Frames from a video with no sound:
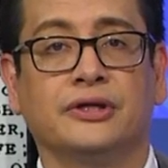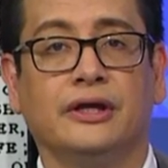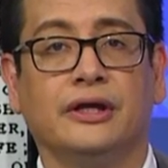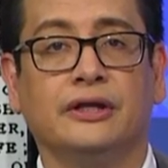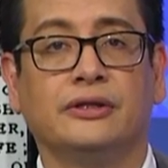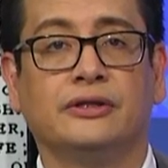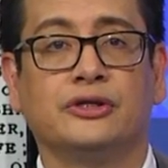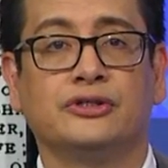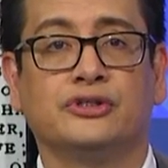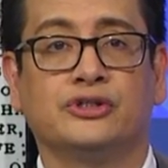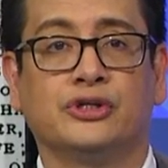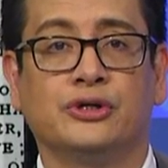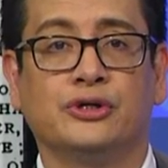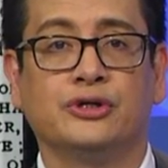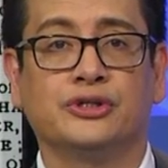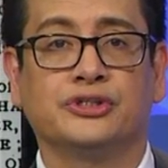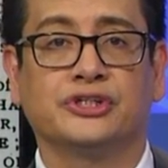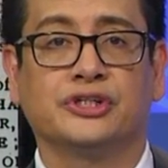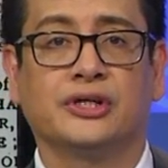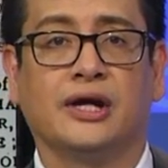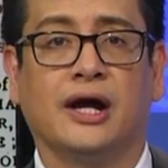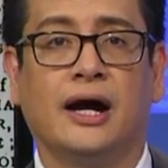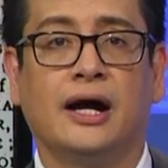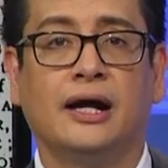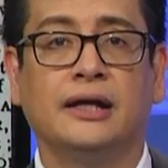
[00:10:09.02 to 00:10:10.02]
in the
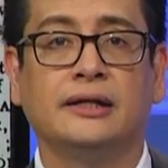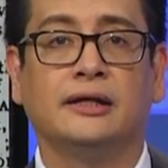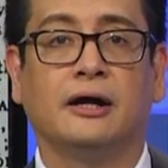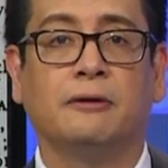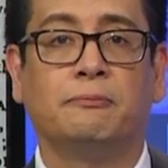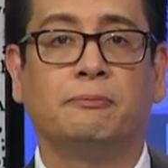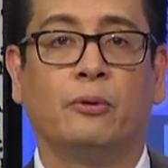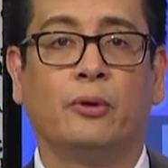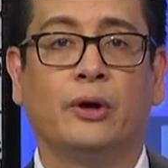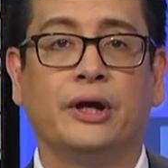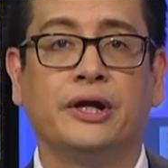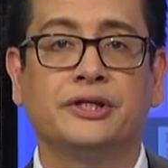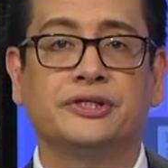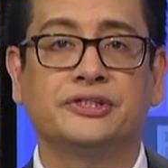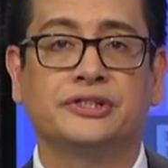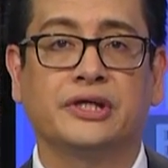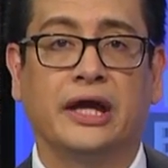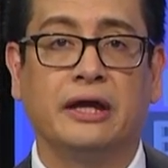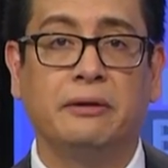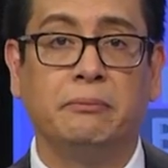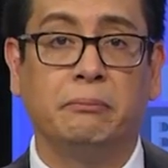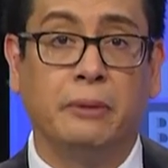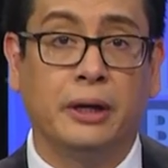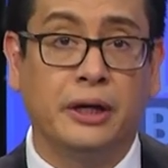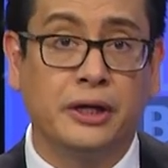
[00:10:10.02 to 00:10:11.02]
church, God appoints
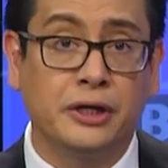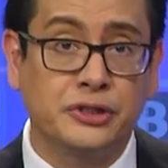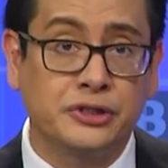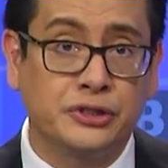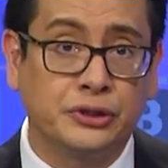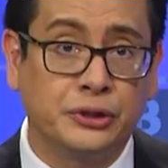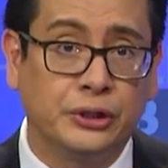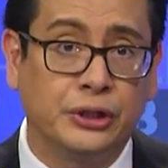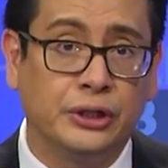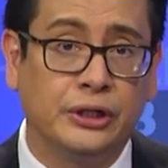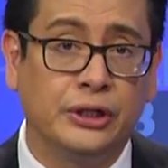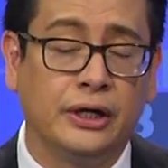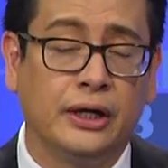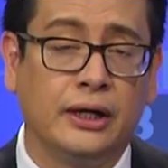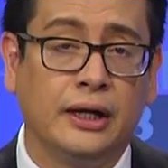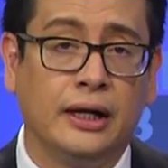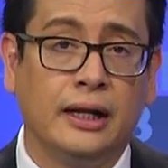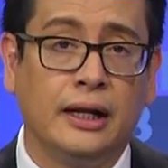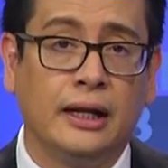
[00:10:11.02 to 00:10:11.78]
a minister,